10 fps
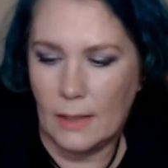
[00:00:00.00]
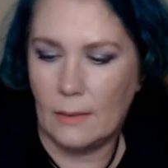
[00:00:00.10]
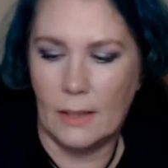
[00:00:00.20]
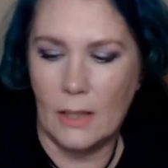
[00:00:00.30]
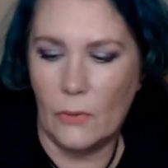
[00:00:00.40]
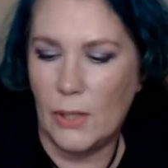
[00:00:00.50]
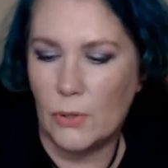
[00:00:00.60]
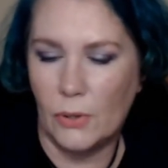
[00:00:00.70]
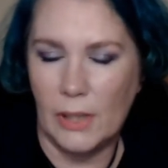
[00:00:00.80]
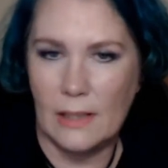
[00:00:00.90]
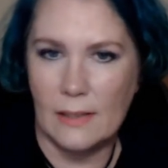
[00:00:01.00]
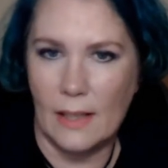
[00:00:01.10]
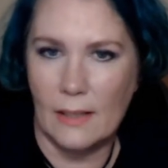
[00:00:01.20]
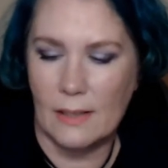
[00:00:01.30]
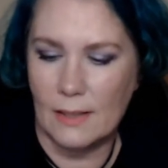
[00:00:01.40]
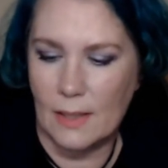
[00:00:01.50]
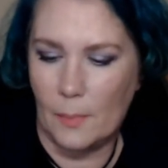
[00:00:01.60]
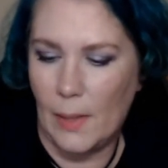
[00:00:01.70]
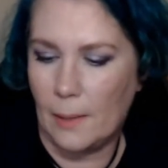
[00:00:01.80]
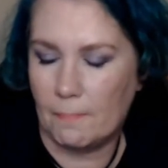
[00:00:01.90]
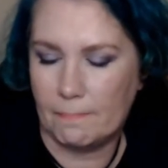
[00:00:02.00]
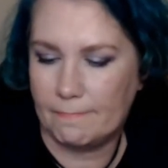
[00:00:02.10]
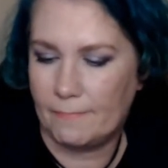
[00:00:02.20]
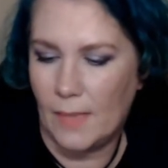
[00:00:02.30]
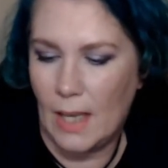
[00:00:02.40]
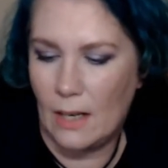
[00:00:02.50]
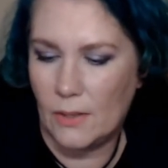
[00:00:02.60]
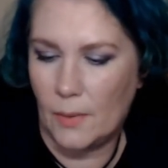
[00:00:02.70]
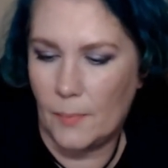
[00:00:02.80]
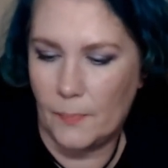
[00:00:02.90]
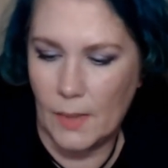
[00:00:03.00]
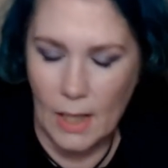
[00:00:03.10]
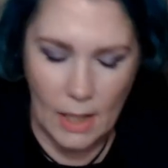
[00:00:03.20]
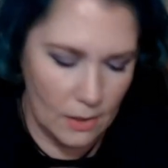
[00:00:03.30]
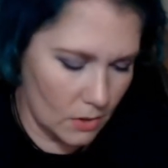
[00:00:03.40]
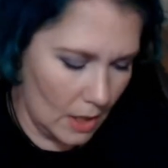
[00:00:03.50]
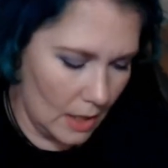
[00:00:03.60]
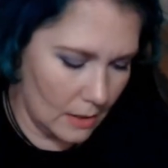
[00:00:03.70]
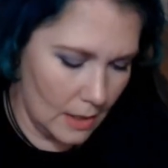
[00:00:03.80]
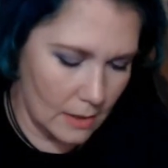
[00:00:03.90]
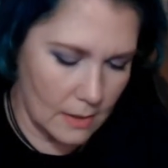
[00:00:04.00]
cathedral incense and something, I don't know. It is, it's, ugh.